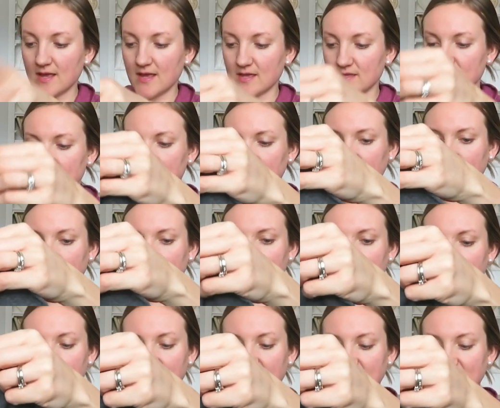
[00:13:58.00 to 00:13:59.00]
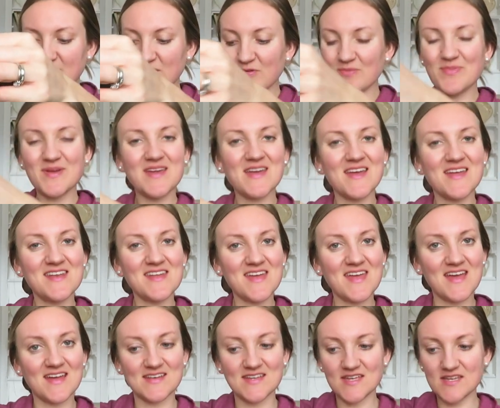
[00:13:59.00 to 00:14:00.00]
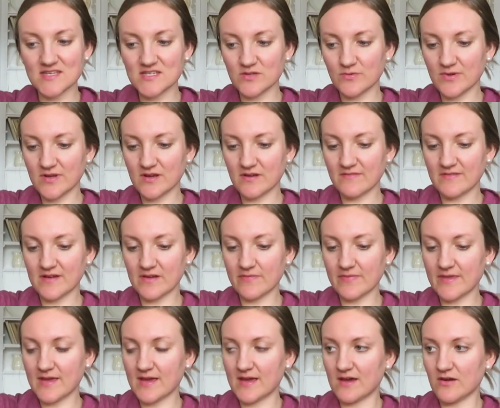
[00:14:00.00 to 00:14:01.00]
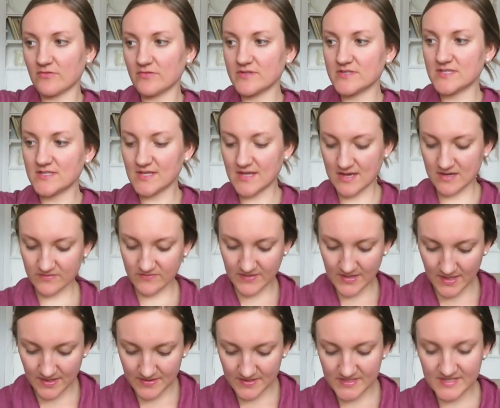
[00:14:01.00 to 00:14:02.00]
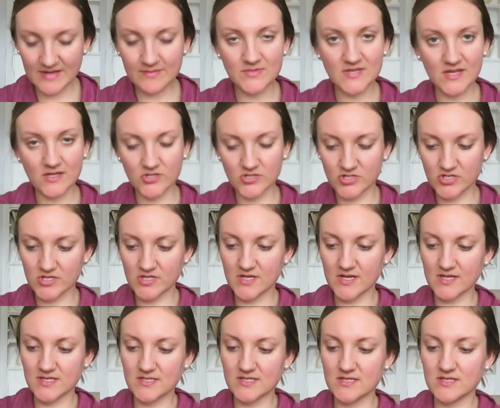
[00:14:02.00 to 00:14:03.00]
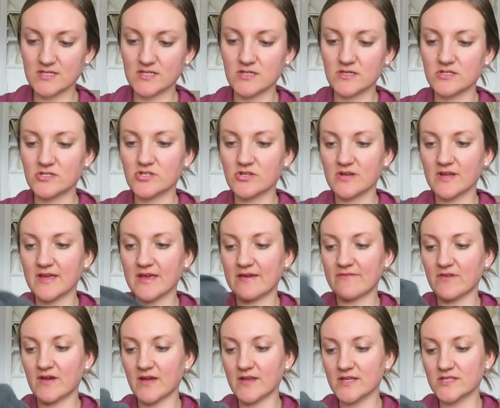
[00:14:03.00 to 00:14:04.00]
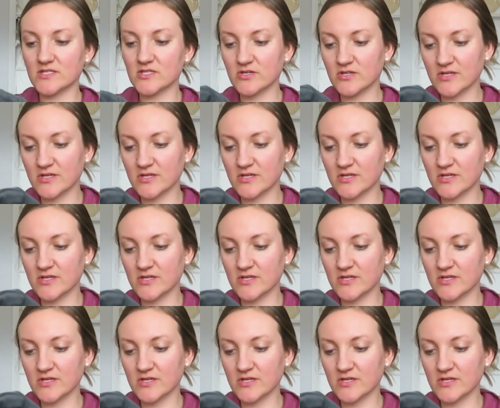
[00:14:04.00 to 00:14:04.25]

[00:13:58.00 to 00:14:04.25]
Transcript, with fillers: And so I thought that would be kind of handy to wear around the house. It's kind of like the same texture as the shirt I have on. It's